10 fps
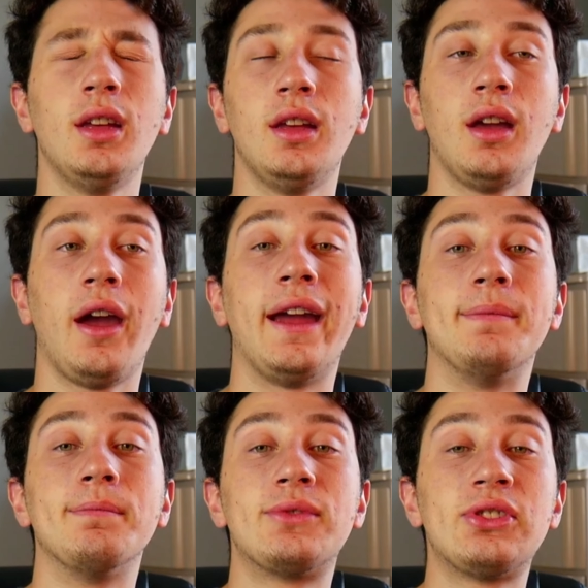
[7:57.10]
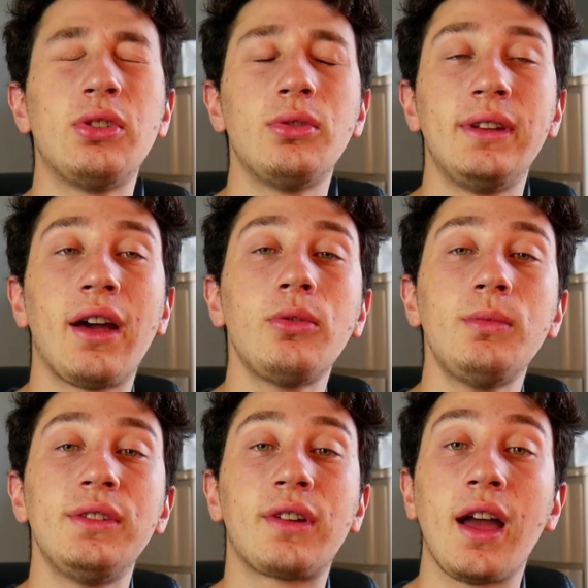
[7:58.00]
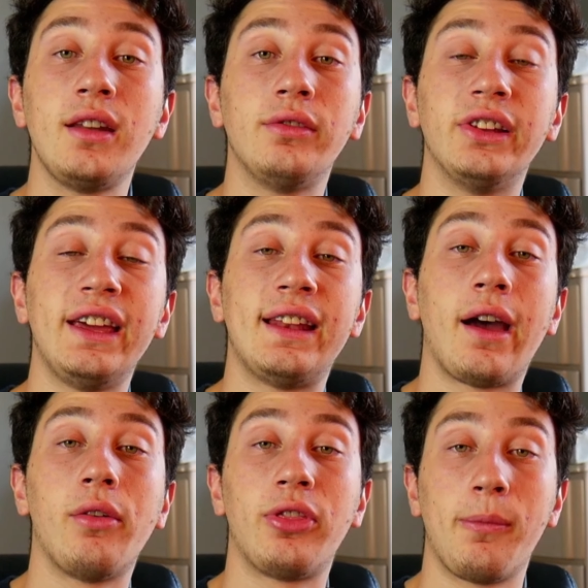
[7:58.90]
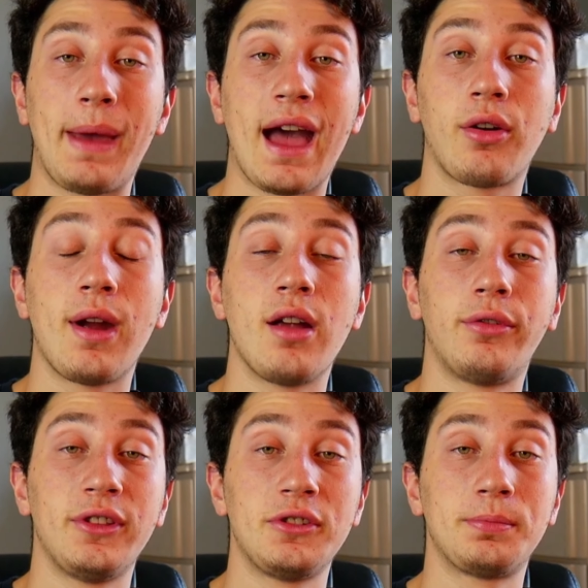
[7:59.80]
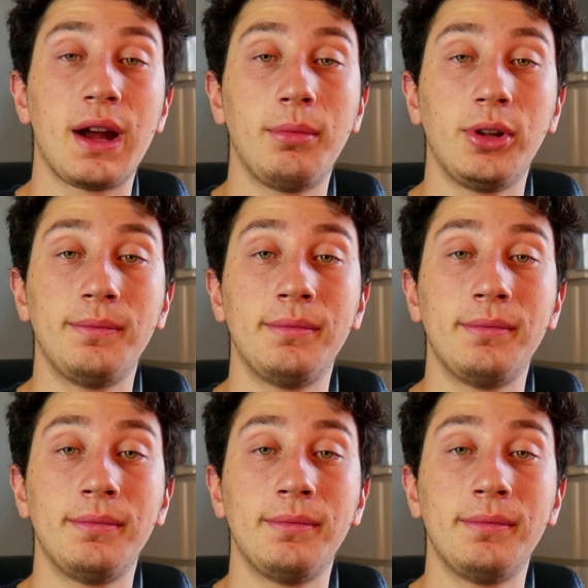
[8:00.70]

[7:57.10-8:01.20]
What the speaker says: Alright, so now that we've kind of laid out the background for this problem,